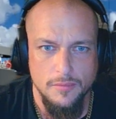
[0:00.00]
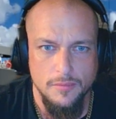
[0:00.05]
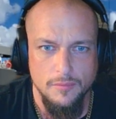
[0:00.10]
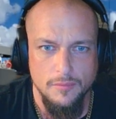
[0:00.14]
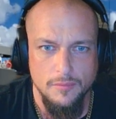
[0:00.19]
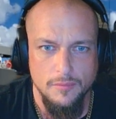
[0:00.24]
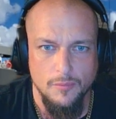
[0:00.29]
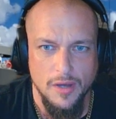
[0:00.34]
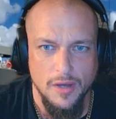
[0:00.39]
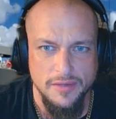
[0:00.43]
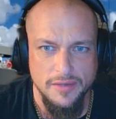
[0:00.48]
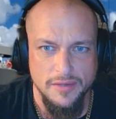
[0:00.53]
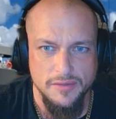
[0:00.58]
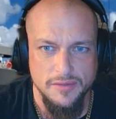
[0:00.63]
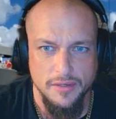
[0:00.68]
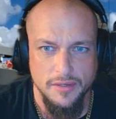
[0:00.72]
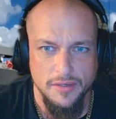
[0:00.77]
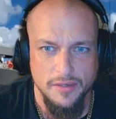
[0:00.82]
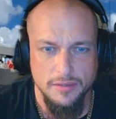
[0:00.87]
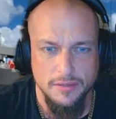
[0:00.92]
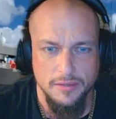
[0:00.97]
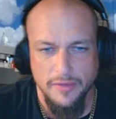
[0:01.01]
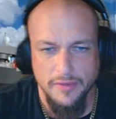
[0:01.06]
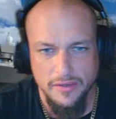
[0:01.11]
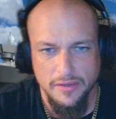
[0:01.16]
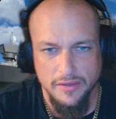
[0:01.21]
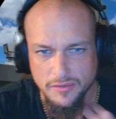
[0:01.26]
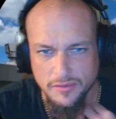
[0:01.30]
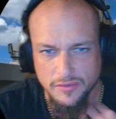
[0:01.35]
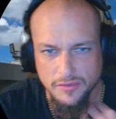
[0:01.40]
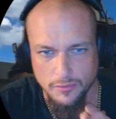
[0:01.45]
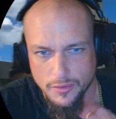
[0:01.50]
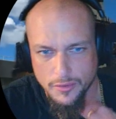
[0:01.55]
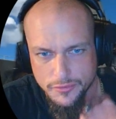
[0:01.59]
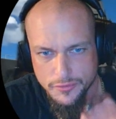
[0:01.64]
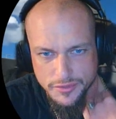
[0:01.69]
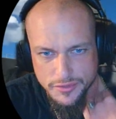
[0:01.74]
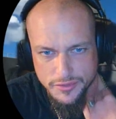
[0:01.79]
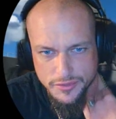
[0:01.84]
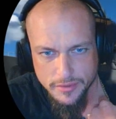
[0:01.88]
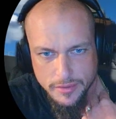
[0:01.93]
why study advanced
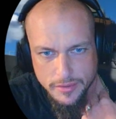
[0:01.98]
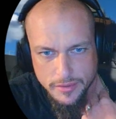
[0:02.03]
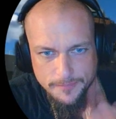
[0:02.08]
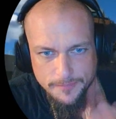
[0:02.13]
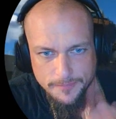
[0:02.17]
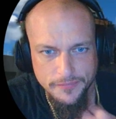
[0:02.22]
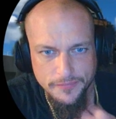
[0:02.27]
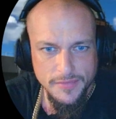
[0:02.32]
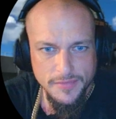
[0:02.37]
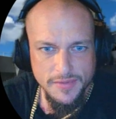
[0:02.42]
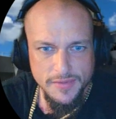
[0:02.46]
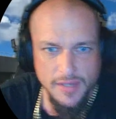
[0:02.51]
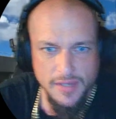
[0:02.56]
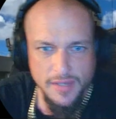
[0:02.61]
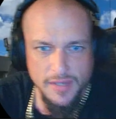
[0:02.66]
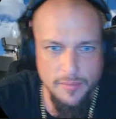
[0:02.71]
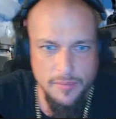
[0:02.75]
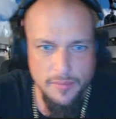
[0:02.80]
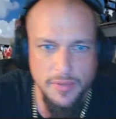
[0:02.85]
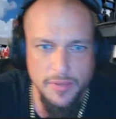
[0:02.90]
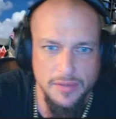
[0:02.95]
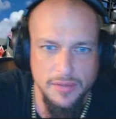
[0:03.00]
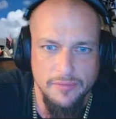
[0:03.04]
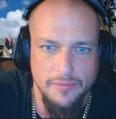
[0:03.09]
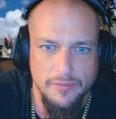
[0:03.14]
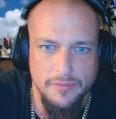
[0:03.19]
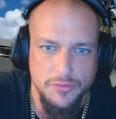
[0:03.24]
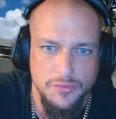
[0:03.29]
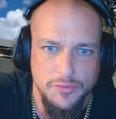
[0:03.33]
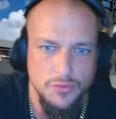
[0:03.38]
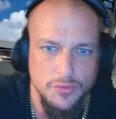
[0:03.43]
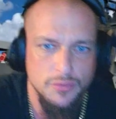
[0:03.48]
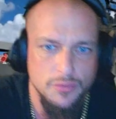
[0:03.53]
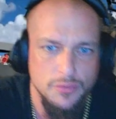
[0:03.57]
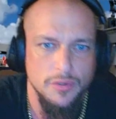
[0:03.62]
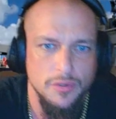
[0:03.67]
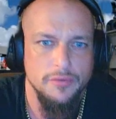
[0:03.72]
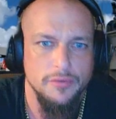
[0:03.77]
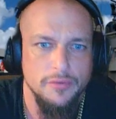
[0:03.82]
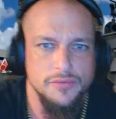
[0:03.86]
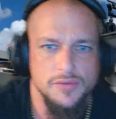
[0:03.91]
corrosion? CIP level 2
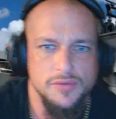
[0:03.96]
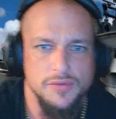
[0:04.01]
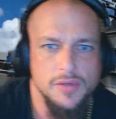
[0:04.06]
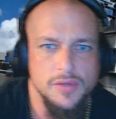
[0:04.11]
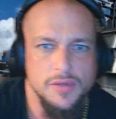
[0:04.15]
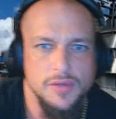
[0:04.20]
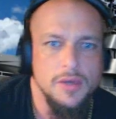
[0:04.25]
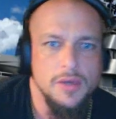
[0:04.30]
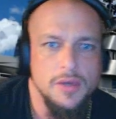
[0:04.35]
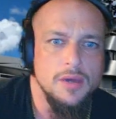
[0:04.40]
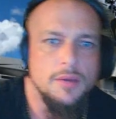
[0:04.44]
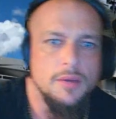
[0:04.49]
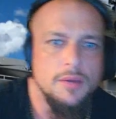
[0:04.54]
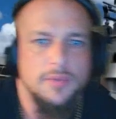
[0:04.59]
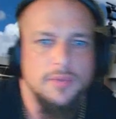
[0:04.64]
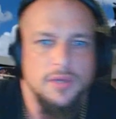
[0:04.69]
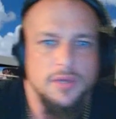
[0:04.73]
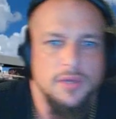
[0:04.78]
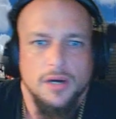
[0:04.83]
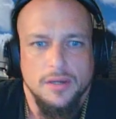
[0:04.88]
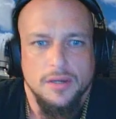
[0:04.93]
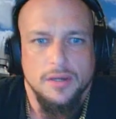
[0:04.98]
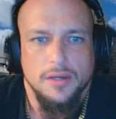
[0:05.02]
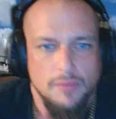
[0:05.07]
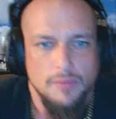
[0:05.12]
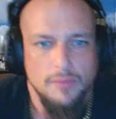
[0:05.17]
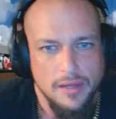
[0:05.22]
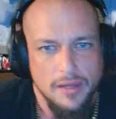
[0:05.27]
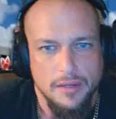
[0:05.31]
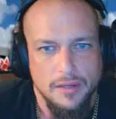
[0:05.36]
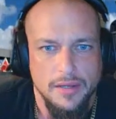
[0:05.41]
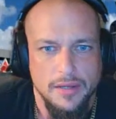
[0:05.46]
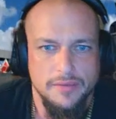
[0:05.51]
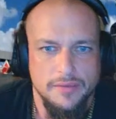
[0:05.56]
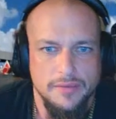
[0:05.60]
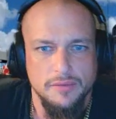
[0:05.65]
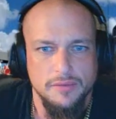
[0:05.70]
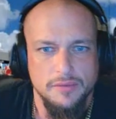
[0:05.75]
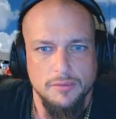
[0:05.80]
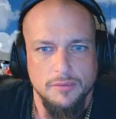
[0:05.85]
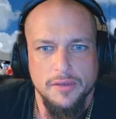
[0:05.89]
goes beyond
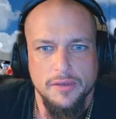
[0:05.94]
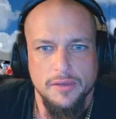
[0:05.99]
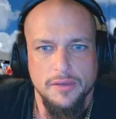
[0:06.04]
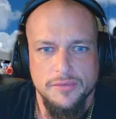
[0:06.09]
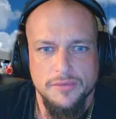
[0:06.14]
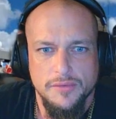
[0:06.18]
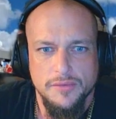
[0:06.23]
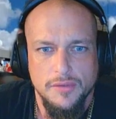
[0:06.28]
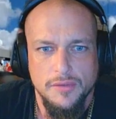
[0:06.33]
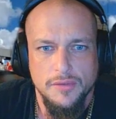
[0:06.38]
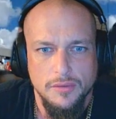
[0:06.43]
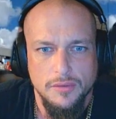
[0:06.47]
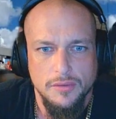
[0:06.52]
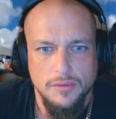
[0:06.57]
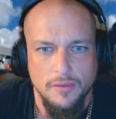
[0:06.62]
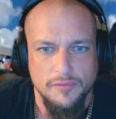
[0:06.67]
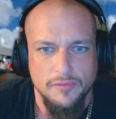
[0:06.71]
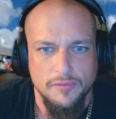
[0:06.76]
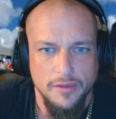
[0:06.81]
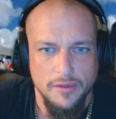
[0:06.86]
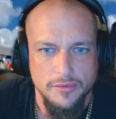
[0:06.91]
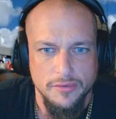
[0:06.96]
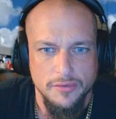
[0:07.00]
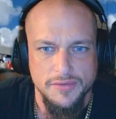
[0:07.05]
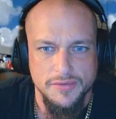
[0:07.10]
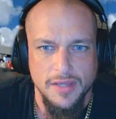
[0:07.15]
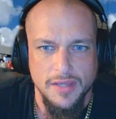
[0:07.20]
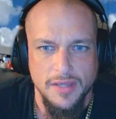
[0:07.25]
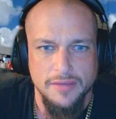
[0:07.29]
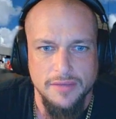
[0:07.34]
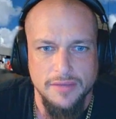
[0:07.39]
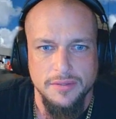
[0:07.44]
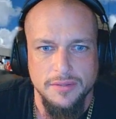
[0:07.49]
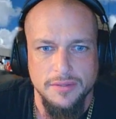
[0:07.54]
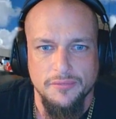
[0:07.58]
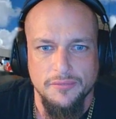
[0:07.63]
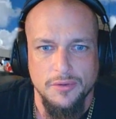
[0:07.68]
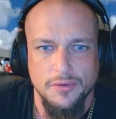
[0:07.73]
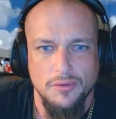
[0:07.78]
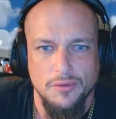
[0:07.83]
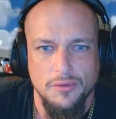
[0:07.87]
recognizing rust. You have to understand the
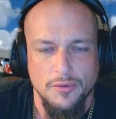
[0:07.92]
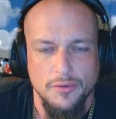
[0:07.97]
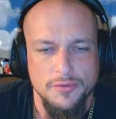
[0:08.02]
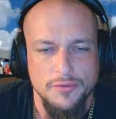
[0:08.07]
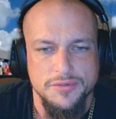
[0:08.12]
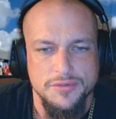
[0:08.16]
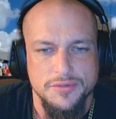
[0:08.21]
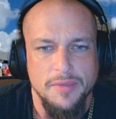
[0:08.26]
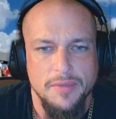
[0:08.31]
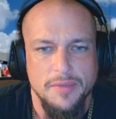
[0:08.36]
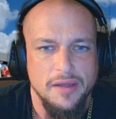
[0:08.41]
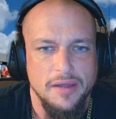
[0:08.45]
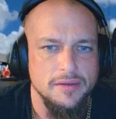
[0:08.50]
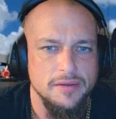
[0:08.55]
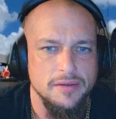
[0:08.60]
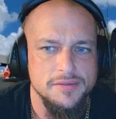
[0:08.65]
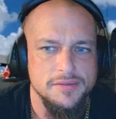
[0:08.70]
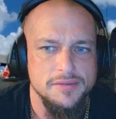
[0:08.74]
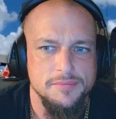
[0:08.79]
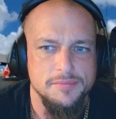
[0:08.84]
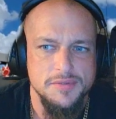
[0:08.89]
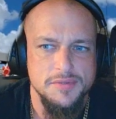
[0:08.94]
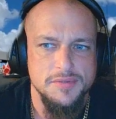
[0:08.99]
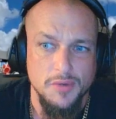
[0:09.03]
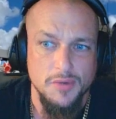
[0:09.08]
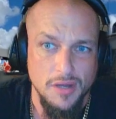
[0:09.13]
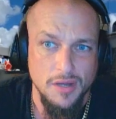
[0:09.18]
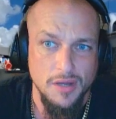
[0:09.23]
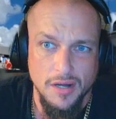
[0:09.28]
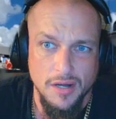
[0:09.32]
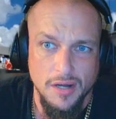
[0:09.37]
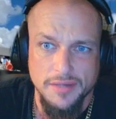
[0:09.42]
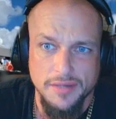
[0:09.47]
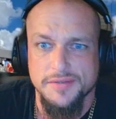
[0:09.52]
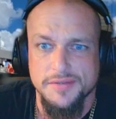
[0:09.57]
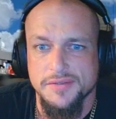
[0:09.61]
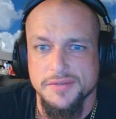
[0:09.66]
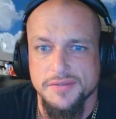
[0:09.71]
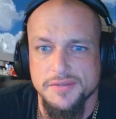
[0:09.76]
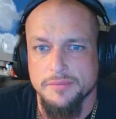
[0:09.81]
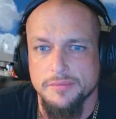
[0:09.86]
different corrosion mechanisms, what
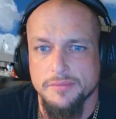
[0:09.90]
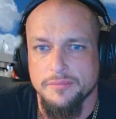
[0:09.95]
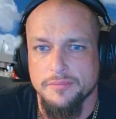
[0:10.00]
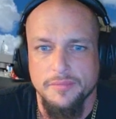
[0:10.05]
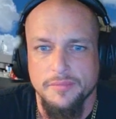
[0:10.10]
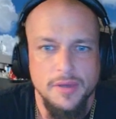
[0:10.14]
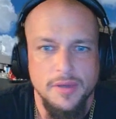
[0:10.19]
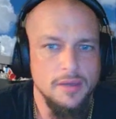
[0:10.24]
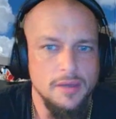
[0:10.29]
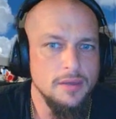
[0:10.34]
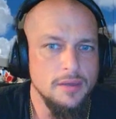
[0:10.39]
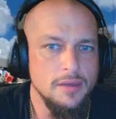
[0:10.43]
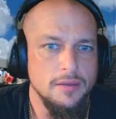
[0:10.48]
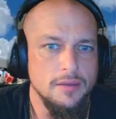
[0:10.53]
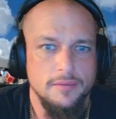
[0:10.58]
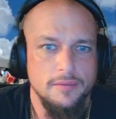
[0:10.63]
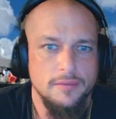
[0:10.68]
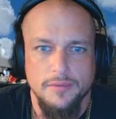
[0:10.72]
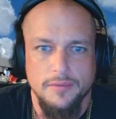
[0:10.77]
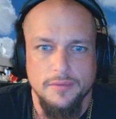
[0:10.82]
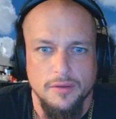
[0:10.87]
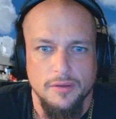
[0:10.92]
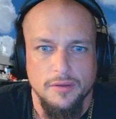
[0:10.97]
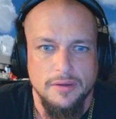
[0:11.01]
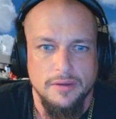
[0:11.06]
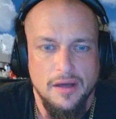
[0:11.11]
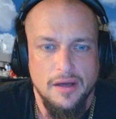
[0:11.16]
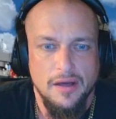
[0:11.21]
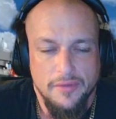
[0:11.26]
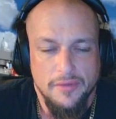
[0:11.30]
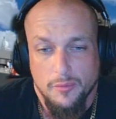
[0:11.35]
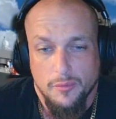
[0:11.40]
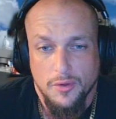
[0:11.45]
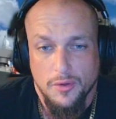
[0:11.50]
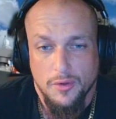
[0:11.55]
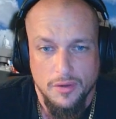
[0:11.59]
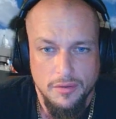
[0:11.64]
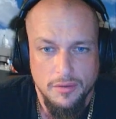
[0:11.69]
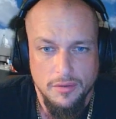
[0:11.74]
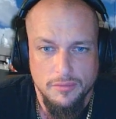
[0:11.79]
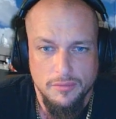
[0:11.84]
causes them, and how they
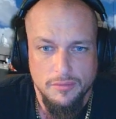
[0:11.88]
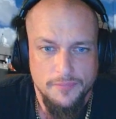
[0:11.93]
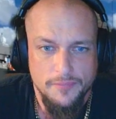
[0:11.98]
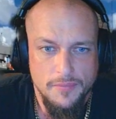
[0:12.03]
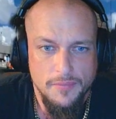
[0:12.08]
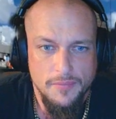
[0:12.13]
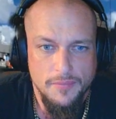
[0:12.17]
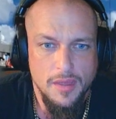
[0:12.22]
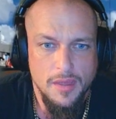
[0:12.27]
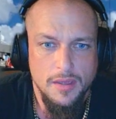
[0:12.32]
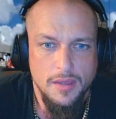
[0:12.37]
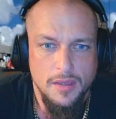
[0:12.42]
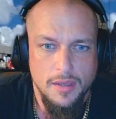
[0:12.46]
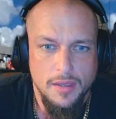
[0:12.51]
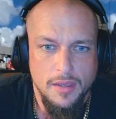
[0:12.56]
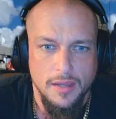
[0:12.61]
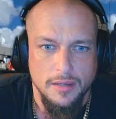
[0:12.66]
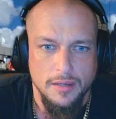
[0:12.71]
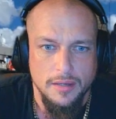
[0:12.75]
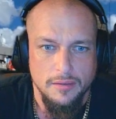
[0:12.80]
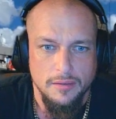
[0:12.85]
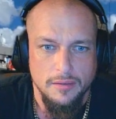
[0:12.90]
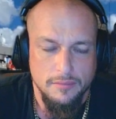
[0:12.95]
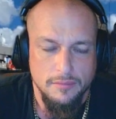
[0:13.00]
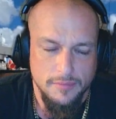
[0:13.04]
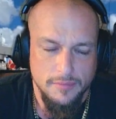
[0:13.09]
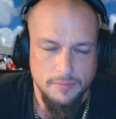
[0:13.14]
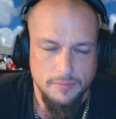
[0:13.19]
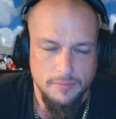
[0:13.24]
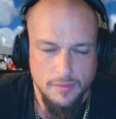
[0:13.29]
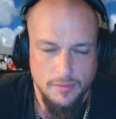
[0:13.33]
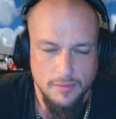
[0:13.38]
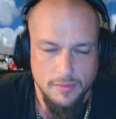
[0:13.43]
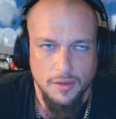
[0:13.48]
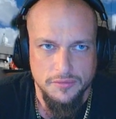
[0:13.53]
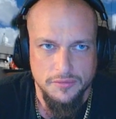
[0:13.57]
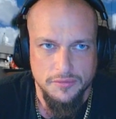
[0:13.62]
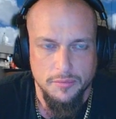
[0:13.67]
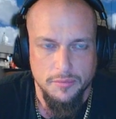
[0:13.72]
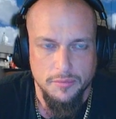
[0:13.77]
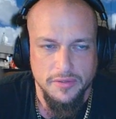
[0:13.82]
work, and
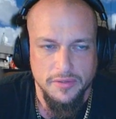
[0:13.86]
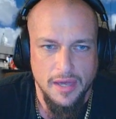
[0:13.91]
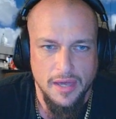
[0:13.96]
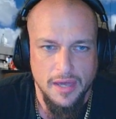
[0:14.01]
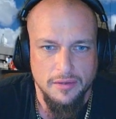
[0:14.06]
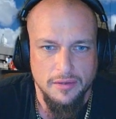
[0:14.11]
ultimately how to